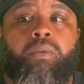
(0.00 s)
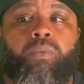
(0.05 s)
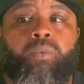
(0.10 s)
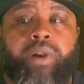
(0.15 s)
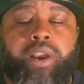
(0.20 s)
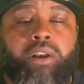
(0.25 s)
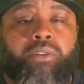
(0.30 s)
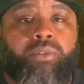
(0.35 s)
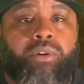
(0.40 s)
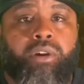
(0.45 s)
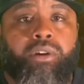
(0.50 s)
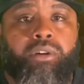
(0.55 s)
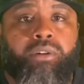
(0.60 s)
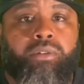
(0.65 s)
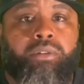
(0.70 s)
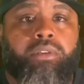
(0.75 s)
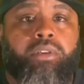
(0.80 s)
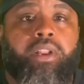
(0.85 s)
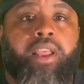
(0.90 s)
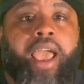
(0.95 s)

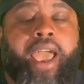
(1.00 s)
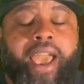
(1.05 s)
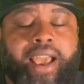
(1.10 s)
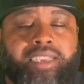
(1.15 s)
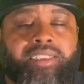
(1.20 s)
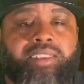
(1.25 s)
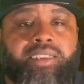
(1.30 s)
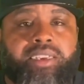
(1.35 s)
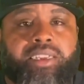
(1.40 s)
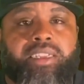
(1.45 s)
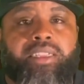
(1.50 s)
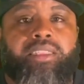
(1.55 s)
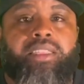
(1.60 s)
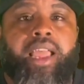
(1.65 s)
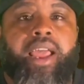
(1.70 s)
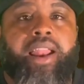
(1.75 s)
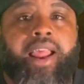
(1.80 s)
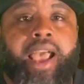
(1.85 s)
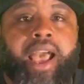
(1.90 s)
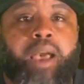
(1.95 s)
railroad accident
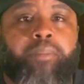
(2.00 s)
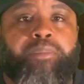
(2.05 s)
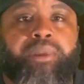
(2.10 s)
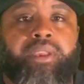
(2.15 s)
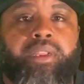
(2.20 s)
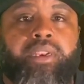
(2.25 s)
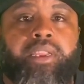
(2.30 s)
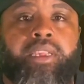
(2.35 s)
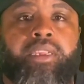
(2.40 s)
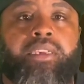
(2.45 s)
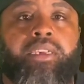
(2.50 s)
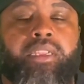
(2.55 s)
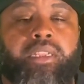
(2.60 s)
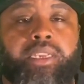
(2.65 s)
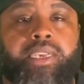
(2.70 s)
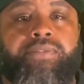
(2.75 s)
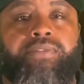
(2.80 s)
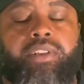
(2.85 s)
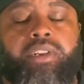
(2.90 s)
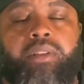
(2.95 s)
that happened in
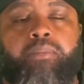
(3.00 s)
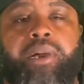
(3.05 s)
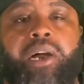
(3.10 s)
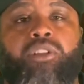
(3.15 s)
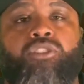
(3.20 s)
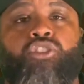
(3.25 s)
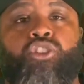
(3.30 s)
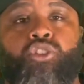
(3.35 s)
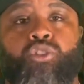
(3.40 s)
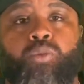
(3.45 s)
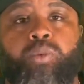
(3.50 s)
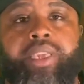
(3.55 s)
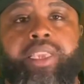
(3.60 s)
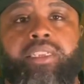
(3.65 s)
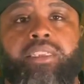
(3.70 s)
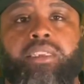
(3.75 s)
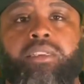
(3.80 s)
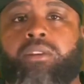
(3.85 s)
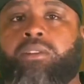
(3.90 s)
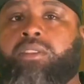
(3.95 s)
Cleveland about 2
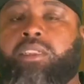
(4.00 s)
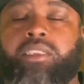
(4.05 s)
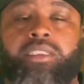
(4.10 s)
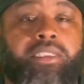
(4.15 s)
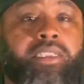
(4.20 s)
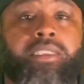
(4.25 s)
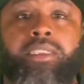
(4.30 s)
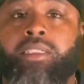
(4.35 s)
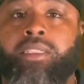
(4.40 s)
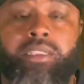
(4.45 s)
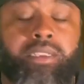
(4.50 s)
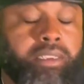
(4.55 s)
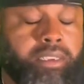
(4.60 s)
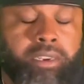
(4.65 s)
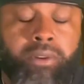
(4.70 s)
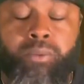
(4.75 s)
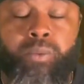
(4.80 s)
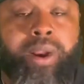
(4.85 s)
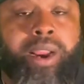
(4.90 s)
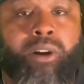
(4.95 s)
weeks ago. This isn't the
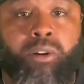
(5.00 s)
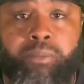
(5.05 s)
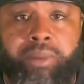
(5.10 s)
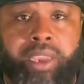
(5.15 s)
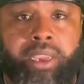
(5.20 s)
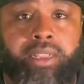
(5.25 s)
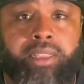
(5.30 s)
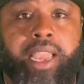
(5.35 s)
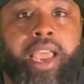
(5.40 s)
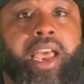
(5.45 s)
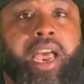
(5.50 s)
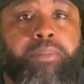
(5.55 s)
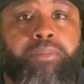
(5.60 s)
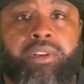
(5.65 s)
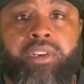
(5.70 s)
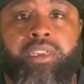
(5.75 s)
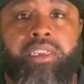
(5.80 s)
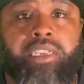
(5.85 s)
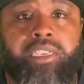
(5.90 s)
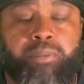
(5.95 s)
derailment that
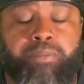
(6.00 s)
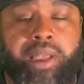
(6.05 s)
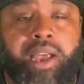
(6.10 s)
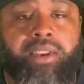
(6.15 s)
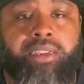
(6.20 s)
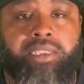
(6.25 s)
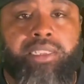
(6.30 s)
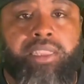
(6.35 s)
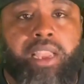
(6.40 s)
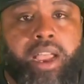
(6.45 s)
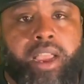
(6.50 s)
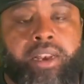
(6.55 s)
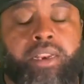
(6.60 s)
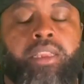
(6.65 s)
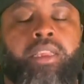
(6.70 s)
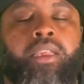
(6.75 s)
happened in East Palestine.